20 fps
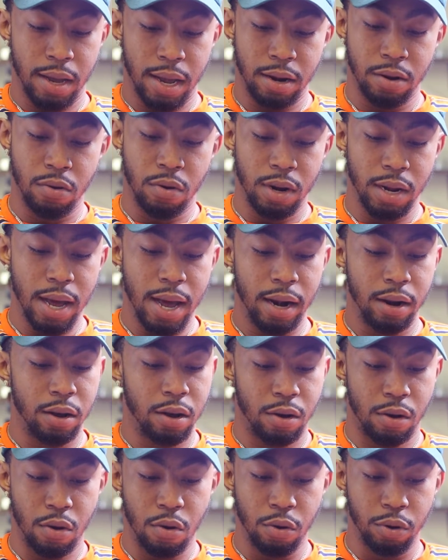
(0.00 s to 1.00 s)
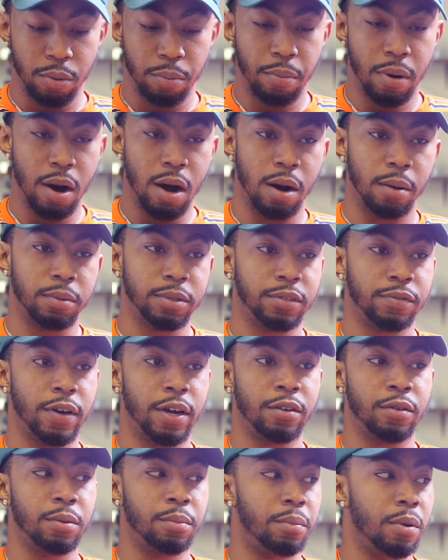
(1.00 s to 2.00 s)
I know a lot of older barbers,
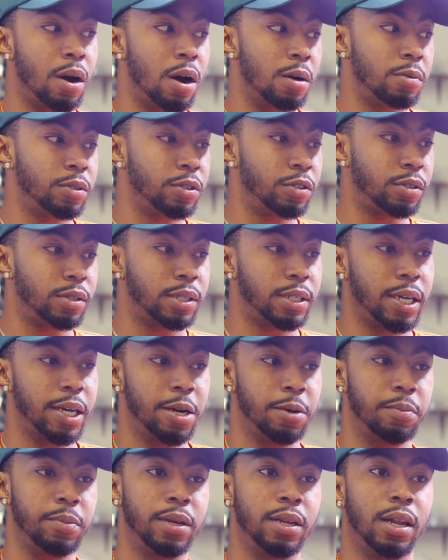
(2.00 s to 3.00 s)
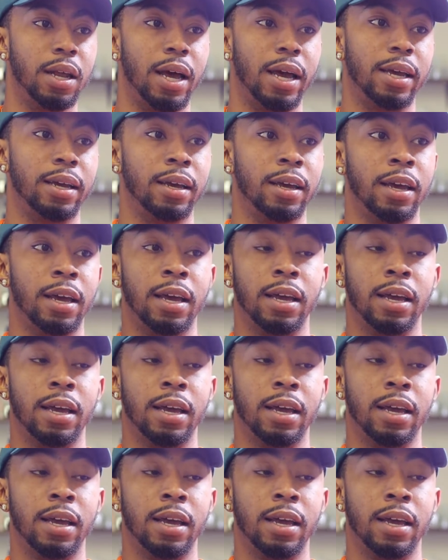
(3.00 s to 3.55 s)
veteran barbers used to tell me like,